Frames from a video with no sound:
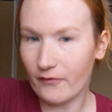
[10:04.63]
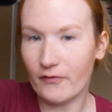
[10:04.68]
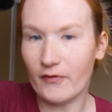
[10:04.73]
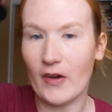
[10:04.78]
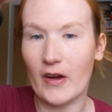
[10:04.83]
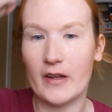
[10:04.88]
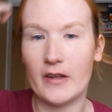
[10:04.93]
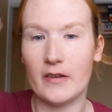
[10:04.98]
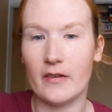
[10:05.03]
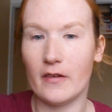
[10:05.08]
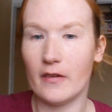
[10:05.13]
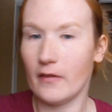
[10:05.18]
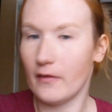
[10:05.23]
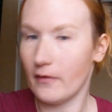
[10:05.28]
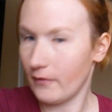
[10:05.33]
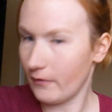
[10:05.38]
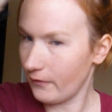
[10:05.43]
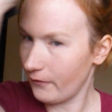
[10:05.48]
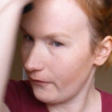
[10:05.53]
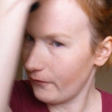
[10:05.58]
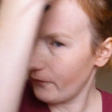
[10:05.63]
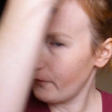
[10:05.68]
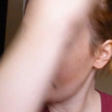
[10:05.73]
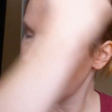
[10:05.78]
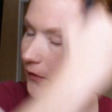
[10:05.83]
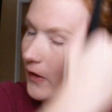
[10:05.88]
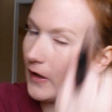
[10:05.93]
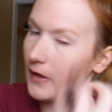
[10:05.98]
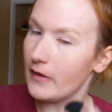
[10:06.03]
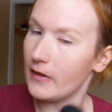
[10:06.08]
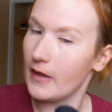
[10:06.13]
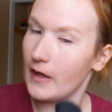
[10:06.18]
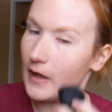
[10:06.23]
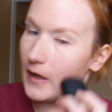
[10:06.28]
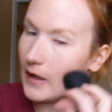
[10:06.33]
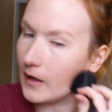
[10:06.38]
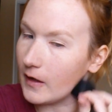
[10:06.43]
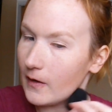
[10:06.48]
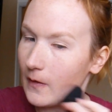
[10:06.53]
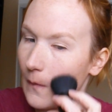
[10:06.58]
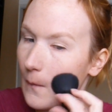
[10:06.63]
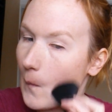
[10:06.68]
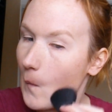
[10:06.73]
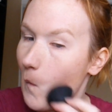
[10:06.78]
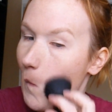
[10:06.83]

fun thing.